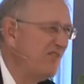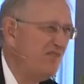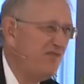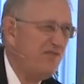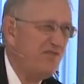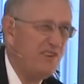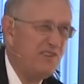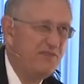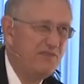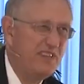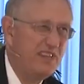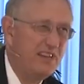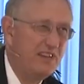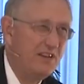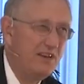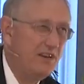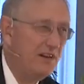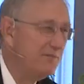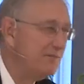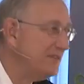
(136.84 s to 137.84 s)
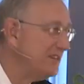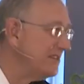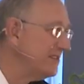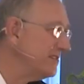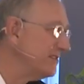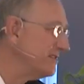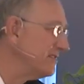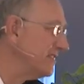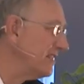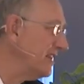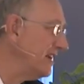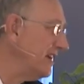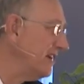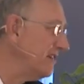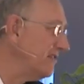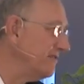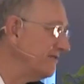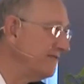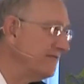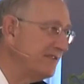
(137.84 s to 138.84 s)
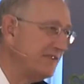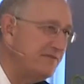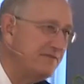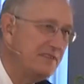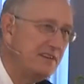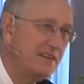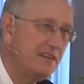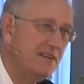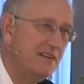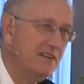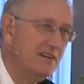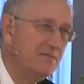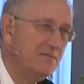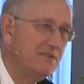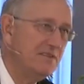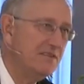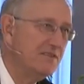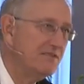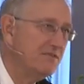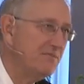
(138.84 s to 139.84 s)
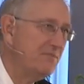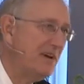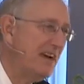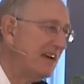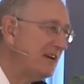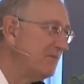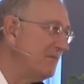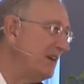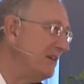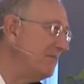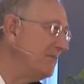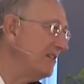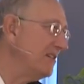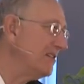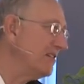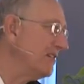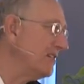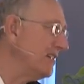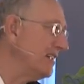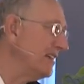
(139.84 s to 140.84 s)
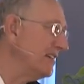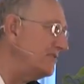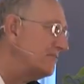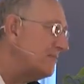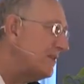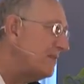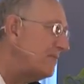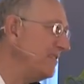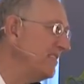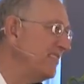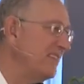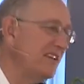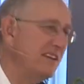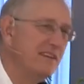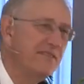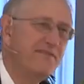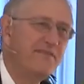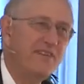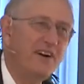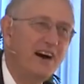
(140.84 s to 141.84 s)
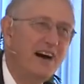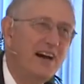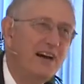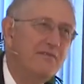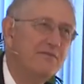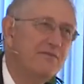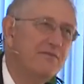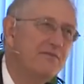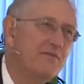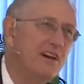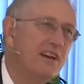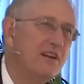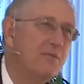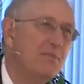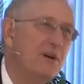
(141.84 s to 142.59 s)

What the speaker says: 50 kilometers there and 50 kilometers back, maybe a little less, maybe 35, round